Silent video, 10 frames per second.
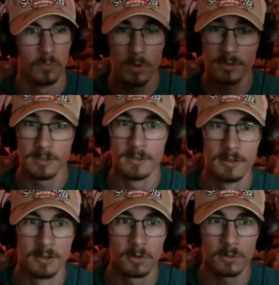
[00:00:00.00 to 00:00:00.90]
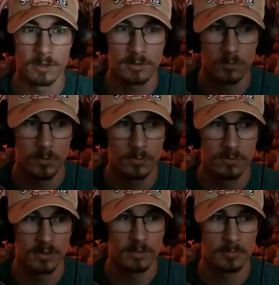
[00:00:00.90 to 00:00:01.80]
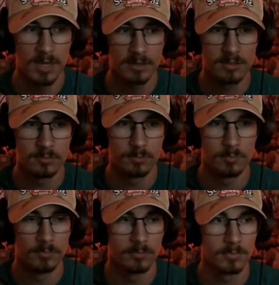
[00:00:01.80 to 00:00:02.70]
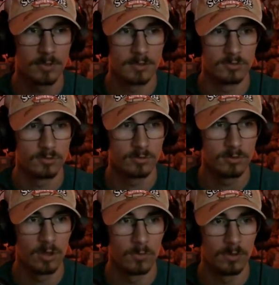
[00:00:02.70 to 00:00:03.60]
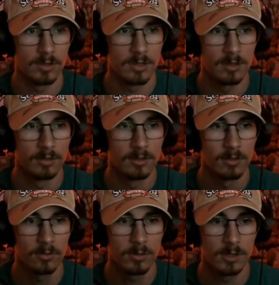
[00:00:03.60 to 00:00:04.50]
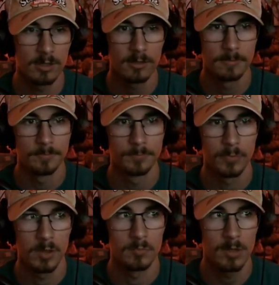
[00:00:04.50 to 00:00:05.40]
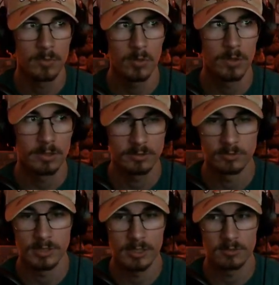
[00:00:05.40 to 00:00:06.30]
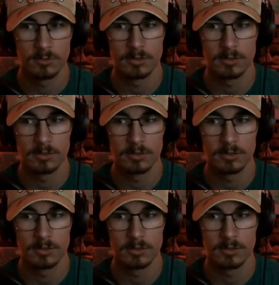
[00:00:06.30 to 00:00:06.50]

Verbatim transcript: What? Hold on, the roof in the back is going again. Okay. Maybe we'll actually get to our